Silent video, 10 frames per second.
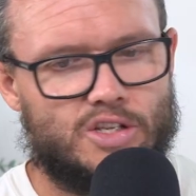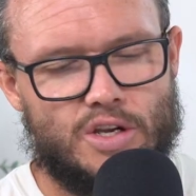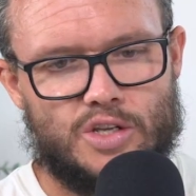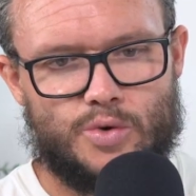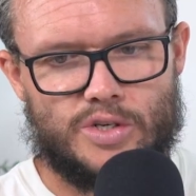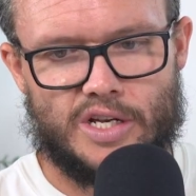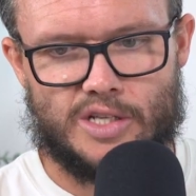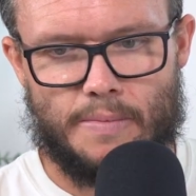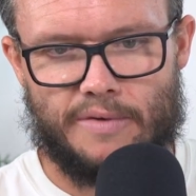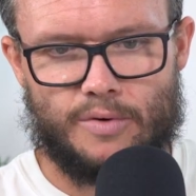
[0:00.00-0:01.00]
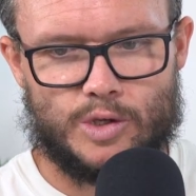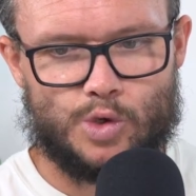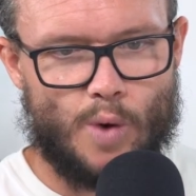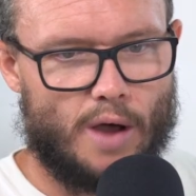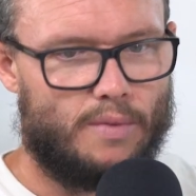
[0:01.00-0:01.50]
it's good to switch things up every
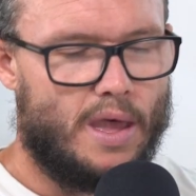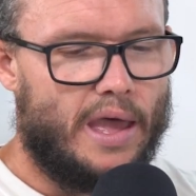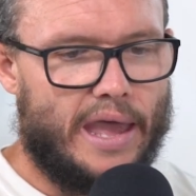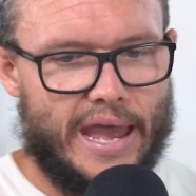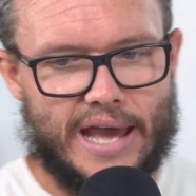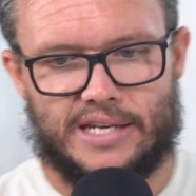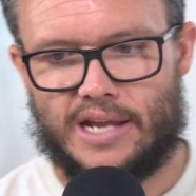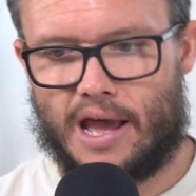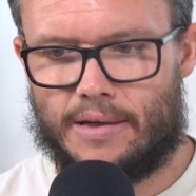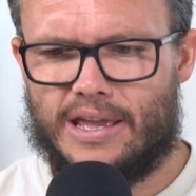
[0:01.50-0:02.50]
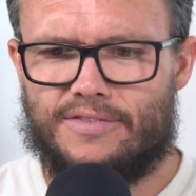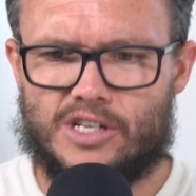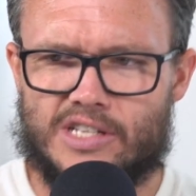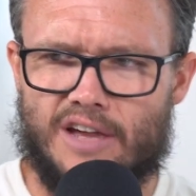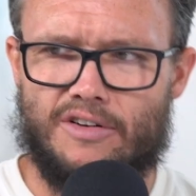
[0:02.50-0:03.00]
once in a while. And even
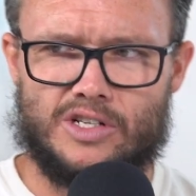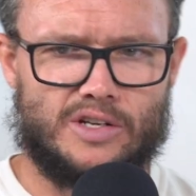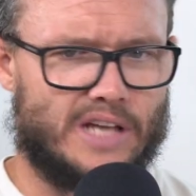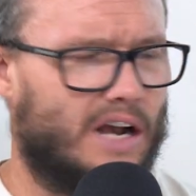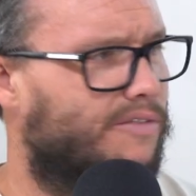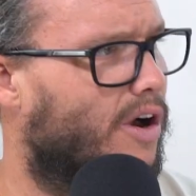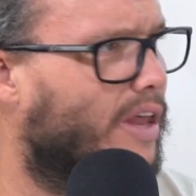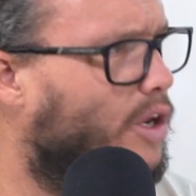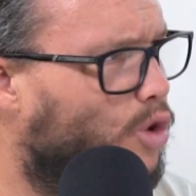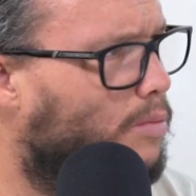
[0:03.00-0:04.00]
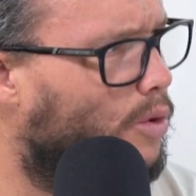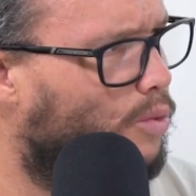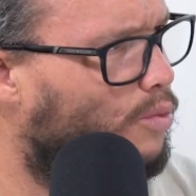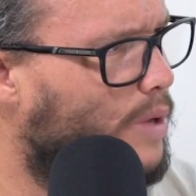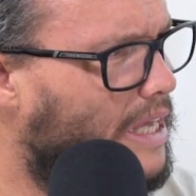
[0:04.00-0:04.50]
just to give ourselves out of our like
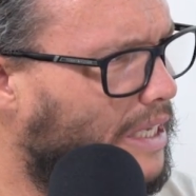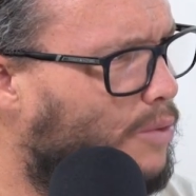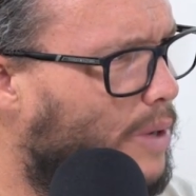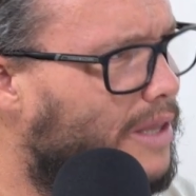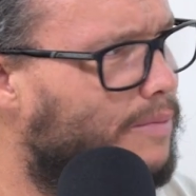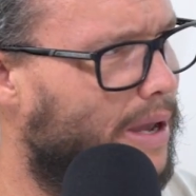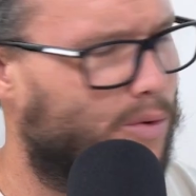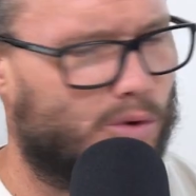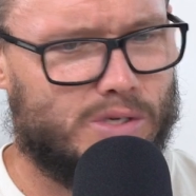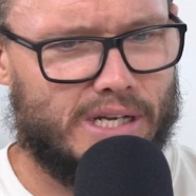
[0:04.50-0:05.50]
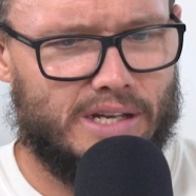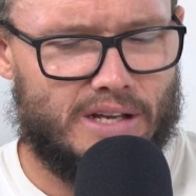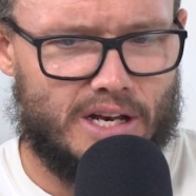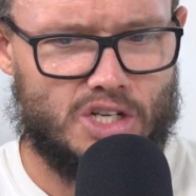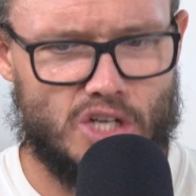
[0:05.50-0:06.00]
normal weekly rhythm and routine
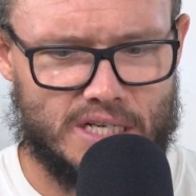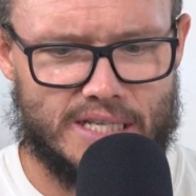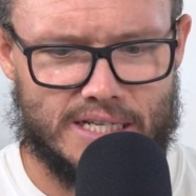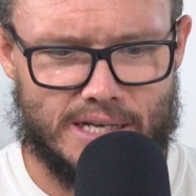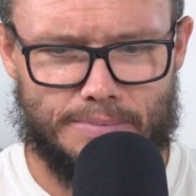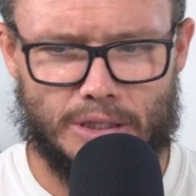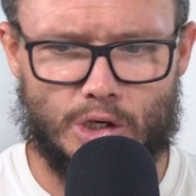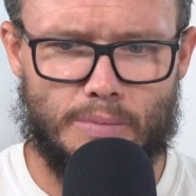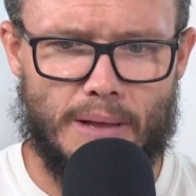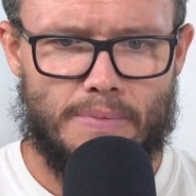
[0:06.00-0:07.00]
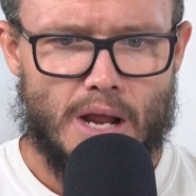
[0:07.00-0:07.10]
kind of shakes things up a little bit.